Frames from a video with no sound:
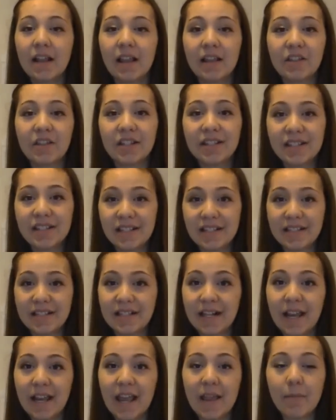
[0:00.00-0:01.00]
just a
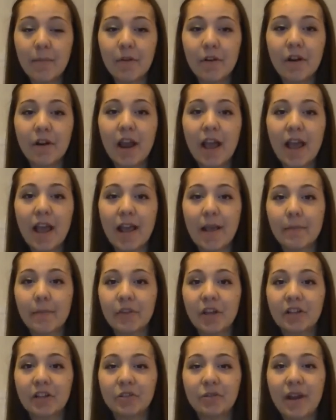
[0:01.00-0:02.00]
disclaimer, I
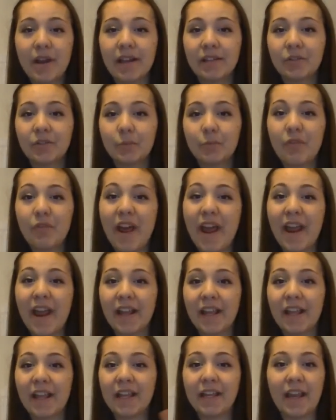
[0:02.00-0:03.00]
am not trying to
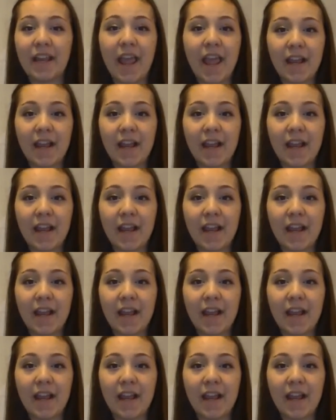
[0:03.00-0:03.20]
brag in